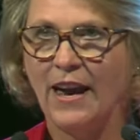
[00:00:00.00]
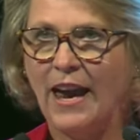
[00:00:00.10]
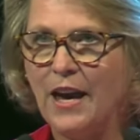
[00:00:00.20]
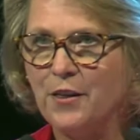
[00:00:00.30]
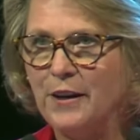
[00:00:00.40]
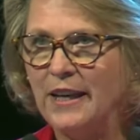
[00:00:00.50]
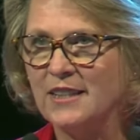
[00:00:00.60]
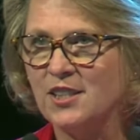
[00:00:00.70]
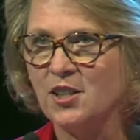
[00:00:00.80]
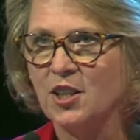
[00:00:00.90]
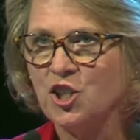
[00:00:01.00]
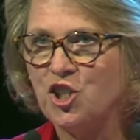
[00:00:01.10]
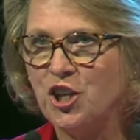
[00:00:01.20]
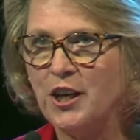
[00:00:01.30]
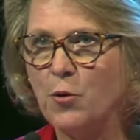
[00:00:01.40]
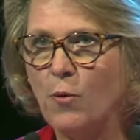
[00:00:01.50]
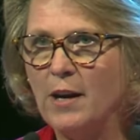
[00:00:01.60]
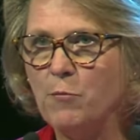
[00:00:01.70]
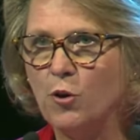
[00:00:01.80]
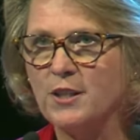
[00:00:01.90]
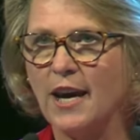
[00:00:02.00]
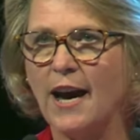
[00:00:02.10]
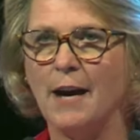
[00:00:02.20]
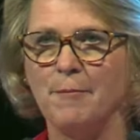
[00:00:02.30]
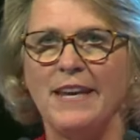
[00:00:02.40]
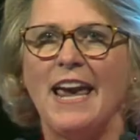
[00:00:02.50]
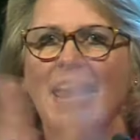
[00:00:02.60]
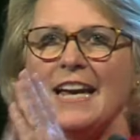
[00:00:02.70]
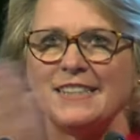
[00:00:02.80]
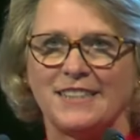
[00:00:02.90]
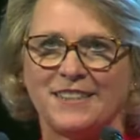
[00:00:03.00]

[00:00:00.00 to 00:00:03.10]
Athletes, cheer one more time. Yes.